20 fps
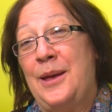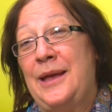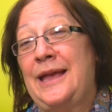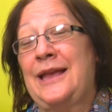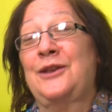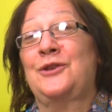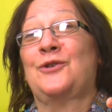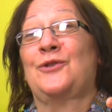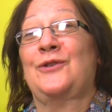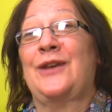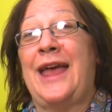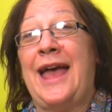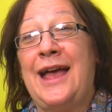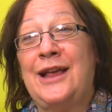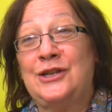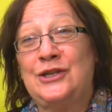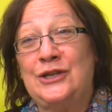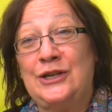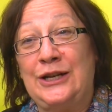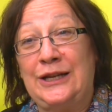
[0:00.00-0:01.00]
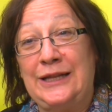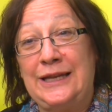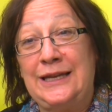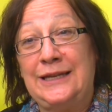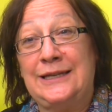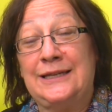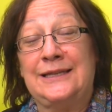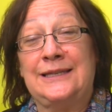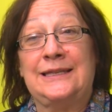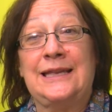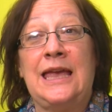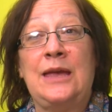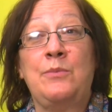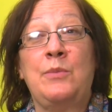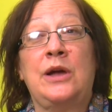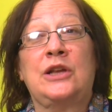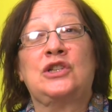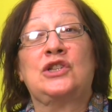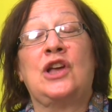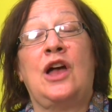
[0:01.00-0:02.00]
internationally to say
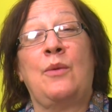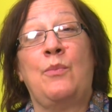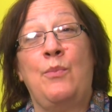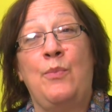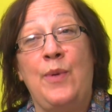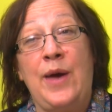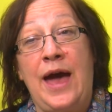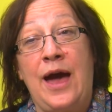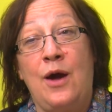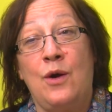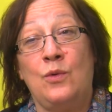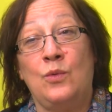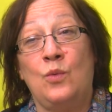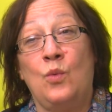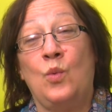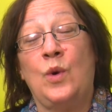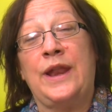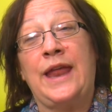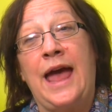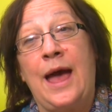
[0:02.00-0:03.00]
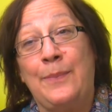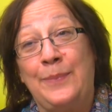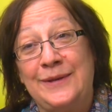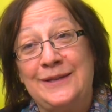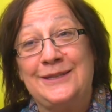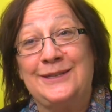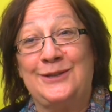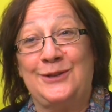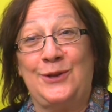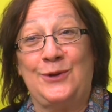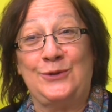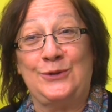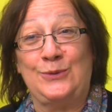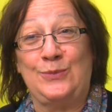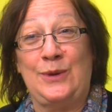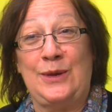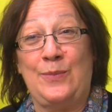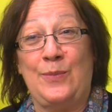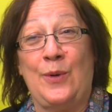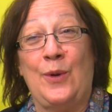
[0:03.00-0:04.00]
much about what happens to those
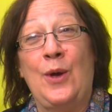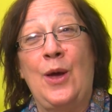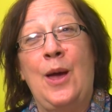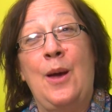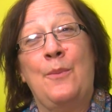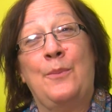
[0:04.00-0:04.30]
people,